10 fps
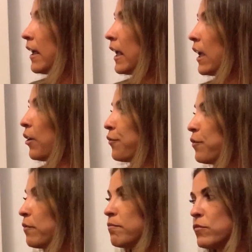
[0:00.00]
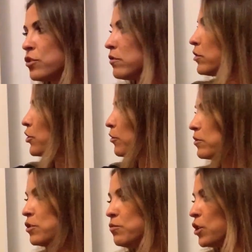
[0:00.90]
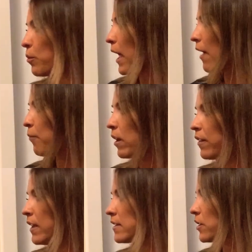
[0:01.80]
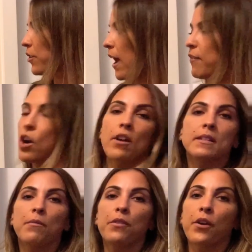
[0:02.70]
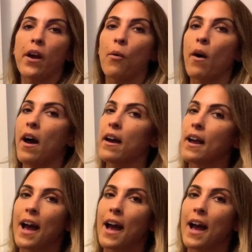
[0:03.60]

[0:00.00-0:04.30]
If you're, you do not have one of these and you're having a hard time figuring out why,